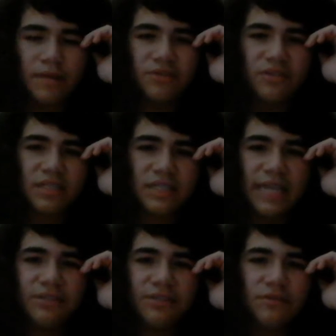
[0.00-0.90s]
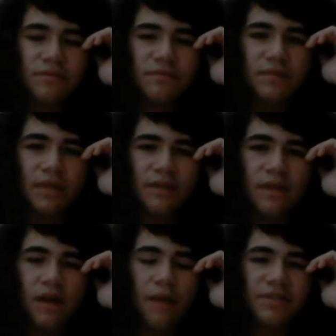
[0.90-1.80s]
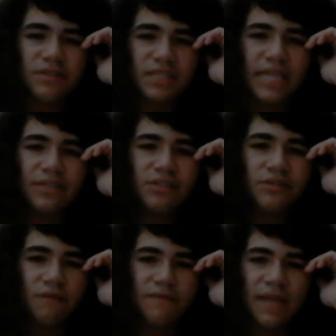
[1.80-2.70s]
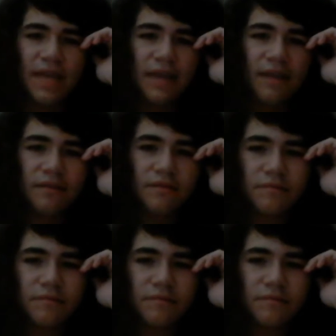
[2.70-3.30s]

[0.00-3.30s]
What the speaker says: Just stay tuned of that